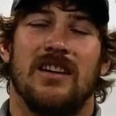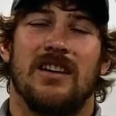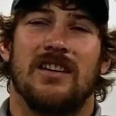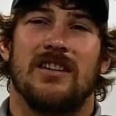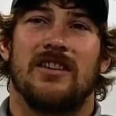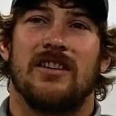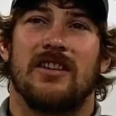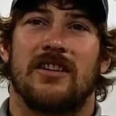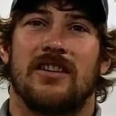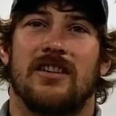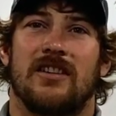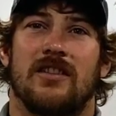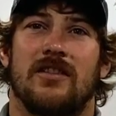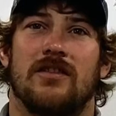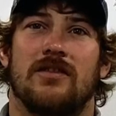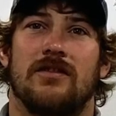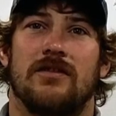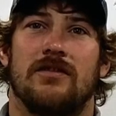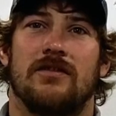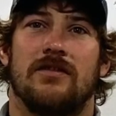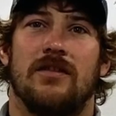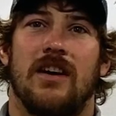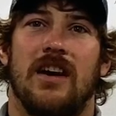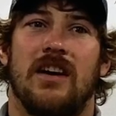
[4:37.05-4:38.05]
It took us
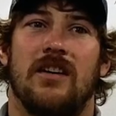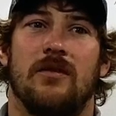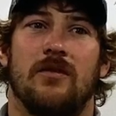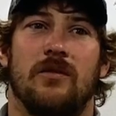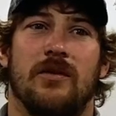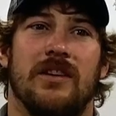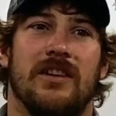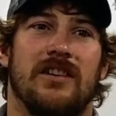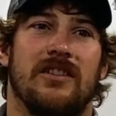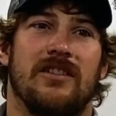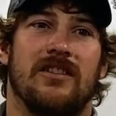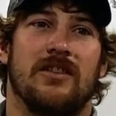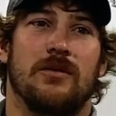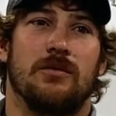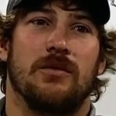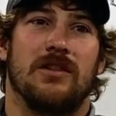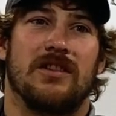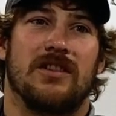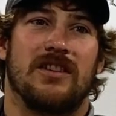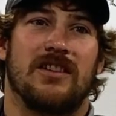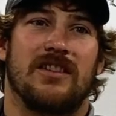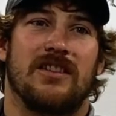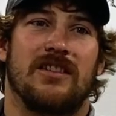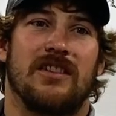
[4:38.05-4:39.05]
5 weeks to
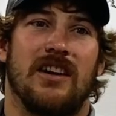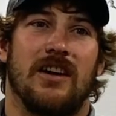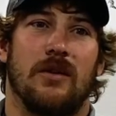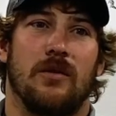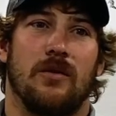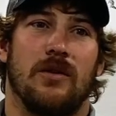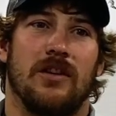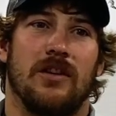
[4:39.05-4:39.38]
build us that